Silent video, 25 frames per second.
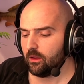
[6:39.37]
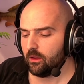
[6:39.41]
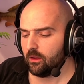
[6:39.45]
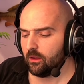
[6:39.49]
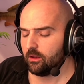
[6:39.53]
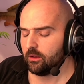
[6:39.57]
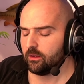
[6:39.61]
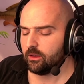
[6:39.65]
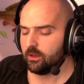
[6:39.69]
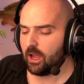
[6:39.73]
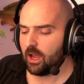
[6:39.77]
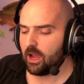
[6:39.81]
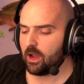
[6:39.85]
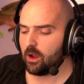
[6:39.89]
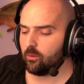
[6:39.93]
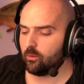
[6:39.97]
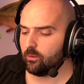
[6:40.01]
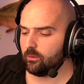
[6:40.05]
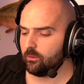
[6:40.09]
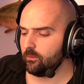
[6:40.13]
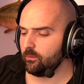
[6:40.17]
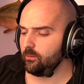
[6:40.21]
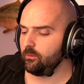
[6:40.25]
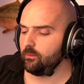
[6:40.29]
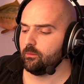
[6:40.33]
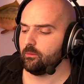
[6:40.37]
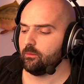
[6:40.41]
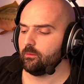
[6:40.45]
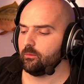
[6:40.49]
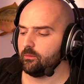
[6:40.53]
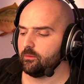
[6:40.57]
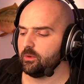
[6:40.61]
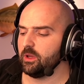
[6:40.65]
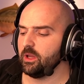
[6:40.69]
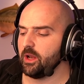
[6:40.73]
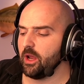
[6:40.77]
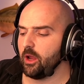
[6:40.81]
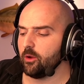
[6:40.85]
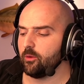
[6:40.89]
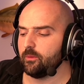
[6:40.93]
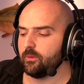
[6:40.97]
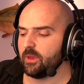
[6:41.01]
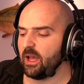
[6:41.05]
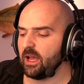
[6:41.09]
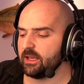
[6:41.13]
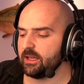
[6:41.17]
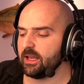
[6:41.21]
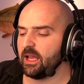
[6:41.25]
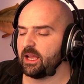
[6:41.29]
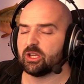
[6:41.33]
Now,
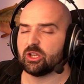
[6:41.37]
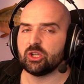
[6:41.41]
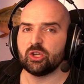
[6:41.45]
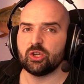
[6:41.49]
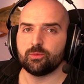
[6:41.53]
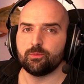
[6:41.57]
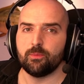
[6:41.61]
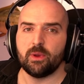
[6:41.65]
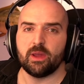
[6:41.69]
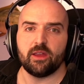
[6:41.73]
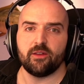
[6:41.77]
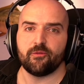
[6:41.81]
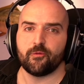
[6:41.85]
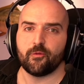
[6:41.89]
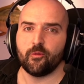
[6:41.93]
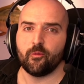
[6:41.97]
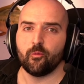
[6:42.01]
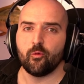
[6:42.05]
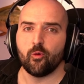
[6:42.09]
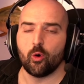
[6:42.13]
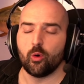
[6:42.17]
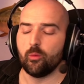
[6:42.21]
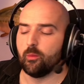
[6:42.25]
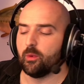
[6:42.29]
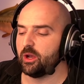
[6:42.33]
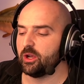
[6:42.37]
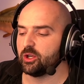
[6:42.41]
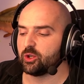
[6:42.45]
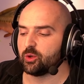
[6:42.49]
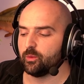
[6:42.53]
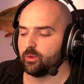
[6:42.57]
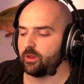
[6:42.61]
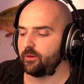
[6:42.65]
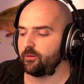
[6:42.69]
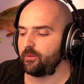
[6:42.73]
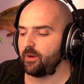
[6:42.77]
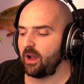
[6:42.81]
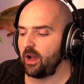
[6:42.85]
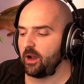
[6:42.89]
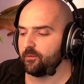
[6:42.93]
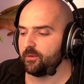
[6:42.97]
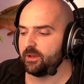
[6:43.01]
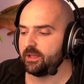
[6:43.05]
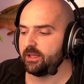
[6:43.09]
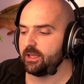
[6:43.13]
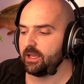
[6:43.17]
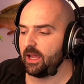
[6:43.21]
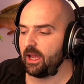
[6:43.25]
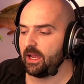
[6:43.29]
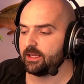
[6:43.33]
that's just me for raw immersion with the Valve
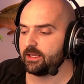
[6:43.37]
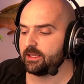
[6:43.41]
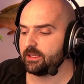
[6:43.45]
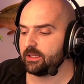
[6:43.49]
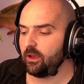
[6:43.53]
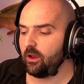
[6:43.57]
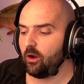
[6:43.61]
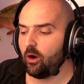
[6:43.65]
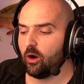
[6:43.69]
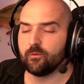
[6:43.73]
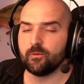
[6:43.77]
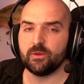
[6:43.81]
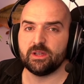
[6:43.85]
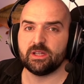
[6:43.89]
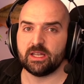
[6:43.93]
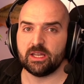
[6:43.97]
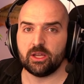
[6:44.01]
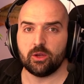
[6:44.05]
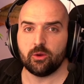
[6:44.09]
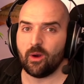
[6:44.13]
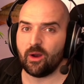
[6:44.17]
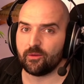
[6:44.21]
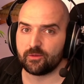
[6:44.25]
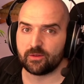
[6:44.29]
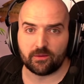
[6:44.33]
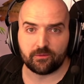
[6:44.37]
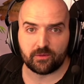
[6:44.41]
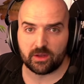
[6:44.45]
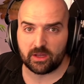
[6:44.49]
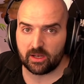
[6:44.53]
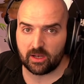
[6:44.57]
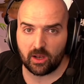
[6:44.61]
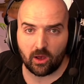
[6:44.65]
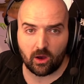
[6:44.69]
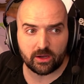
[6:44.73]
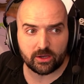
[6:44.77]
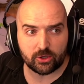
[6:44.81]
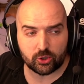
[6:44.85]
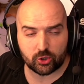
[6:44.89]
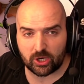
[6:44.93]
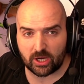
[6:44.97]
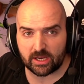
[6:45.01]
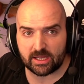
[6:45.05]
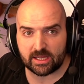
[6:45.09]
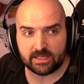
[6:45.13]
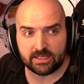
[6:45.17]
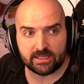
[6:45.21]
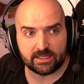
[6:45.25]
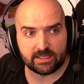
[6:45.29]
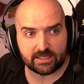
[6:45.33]
Index. Obviously, you have to have your light
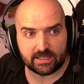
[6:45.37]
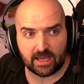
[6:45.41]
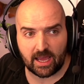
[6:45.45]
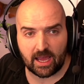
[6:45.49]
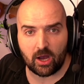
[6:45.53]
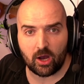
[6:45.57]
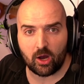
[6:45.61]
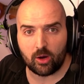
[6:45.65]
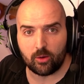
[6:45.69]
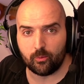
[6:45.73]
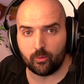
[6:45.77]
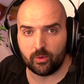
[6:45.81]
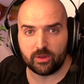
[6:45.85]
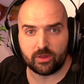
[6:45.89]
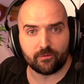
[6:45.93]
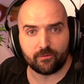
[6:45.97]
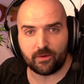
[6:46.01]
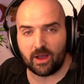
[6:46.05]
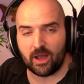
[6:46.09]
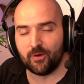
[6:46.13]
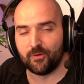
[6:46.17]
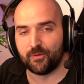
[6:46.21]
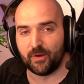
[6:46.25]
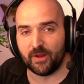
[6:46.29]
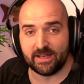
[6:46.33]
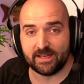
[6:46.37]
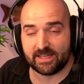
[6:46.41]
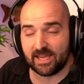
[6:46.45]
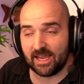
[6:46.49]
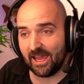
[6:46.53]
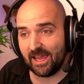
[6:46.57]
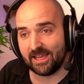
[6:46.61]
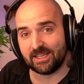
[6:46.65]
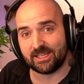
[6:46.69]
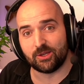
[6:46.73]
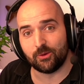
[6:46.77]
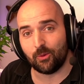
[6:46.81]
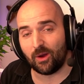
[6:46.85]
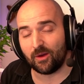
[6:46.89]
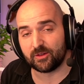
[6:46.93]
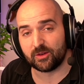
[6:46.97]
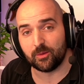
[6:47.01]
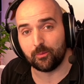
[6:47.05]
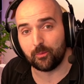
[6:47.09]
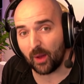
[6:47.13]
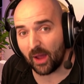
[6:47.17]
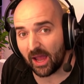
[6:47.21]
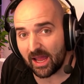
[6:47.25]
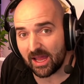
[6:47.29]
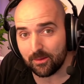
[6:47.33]
tracking set up with the Valve Index. You have to
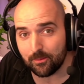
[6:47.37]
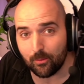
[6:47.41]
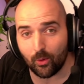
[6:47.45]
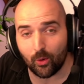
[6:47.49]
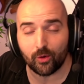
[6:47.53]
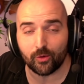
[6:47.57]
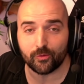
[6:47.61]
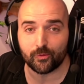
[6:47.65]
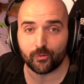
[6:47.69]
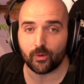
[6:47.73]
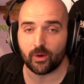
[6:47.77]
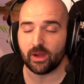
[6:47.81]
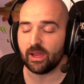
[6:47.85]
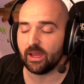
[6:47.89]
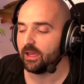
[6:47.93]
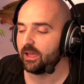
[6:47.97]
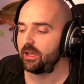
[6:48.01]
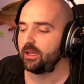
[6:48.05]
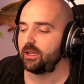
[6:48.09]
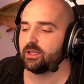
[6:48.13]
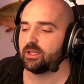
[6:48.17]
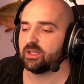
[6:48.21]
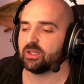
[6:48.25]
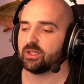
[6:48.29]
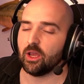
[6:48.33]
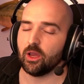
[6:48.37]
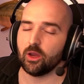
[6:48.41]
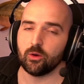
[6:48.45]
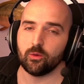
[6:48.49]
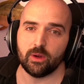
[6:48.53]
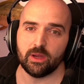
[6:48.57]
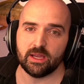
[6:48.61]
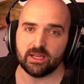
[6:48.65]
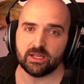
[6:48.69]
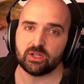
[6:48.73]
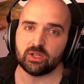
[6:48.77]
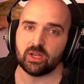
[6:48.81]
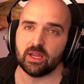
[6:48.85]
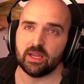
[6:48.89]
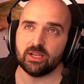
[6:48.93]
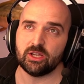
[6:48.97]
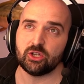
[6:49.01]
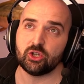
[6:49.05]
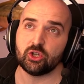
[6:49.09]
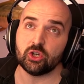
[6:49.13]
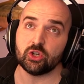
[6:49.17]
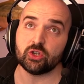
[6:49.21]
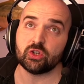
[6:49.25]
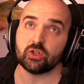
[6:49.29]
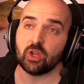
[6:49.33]
pay more for it. So it's
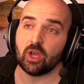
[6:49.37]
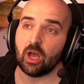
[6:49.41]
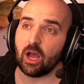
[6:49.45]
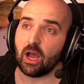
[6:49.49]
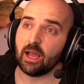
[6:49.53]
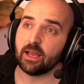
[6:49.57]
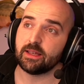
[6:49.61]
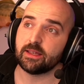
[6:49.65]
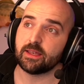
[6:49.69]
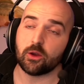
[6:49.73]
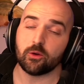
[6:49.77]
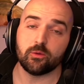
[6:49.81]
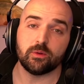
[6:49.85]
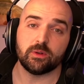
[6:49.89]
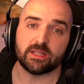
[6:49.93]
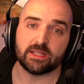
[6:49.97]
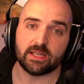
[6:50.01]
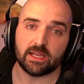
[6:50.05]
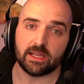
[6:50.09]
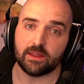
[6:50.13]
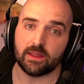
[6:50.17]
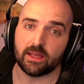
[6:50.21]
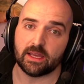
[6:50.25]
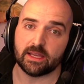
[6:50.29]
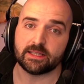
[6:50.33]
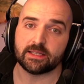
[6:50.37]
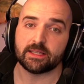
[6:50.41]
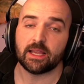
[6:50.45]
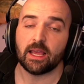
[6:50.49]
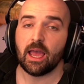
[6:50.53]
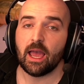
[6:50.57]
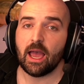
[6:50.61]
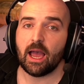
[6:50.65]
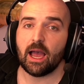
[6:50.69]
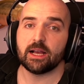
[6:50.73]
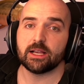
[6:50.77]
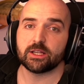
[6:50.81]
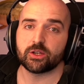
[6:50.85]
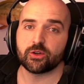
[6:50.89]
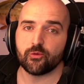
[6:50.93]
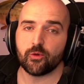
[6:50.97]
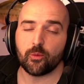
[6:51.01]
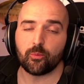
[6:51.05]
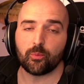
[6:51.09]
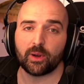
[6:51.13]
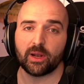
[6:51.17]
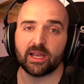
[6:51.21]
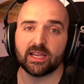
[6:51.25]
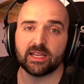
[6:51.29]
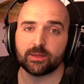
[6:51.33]
just that I don't see this as a
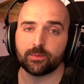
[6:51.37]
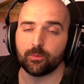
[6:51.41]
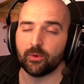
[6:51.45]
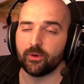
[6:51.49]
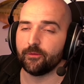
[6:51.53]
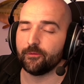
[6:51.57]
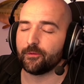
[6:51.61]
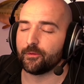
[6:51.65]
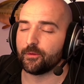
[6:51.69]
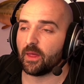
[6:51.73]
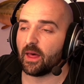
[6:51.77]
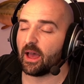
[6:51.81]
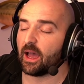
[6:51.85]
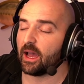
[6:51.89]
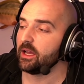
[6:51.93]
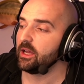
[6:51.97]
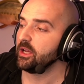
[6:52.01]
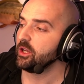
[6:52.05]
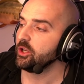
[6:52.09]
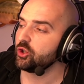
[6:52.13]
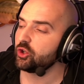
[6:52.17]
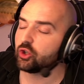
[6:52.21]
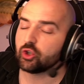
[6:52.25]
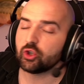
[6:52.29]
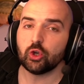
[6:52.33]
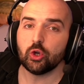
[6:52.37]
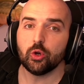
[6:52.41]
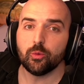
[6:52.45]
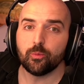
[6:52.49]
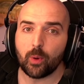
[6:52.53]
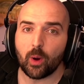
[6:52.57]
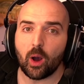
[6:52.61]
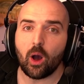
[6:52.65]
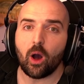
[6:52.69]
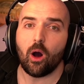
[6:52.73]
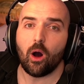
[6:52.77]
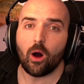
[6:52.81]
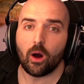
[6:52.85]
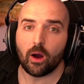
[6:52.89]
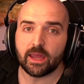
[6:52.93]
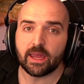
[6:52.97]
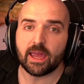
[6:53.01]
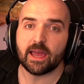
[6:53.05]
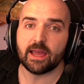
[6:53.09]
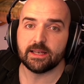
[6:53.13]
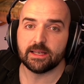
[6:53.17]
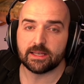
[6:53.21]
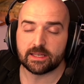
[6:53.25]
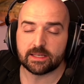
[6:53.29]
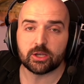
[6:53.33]
replacement for that super
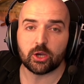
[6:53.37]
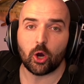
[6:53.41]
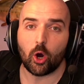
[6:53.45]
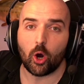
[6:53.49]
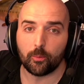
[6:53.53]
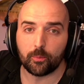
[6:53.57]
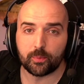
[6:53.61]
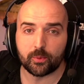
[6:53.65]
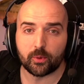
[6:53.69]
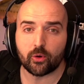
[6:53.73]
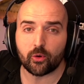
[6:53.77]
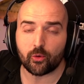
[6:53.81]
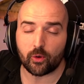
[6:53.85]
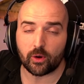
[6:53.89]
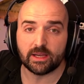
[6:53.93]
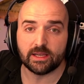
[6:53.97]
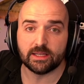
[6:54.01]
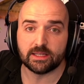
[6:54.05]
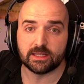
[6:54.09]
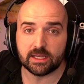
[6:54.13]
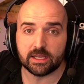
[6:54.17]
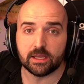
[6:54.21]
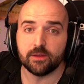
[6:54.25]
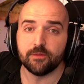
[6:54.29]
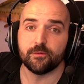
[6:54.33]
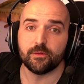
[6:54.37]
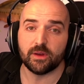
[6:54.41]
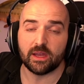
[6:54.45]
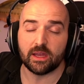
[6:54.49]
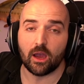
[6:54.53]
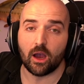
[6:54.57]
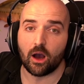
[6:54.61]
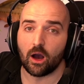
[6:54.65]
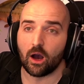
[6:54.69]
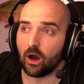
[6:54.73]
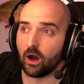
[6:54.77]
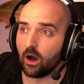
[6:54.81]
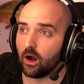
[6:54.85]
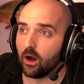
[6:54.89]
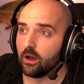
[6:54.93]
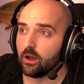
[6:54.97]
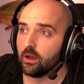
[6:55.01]
high-end, top, crazy VR,